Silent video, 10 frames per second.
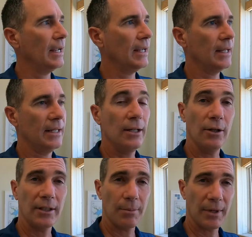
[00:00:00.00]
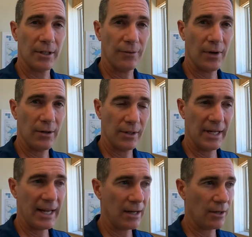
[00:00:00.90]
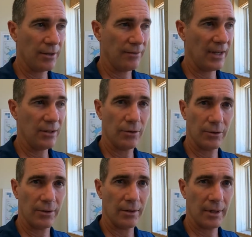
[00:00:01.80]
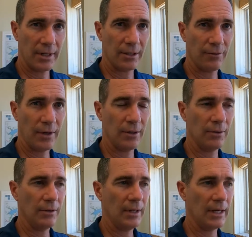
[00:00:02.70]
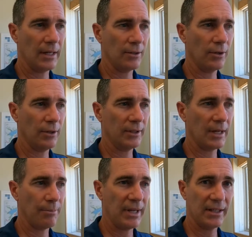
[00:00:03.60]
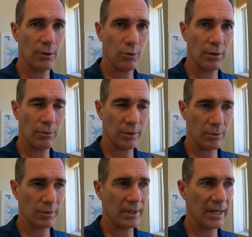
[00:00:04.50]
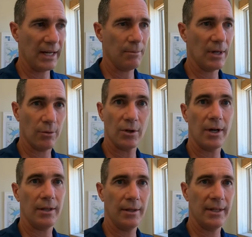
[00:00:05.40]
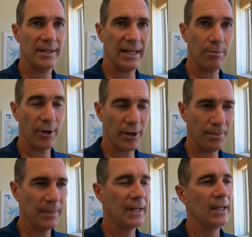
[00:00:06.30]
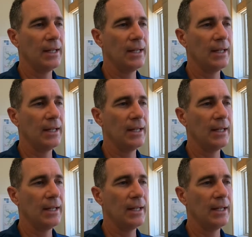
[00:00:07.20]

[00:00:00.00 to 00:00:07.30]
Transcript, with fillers: And he looked up on his phone, he had all the vessels on his phone. so he looked up Pescador, which was the name that was on this EPIRB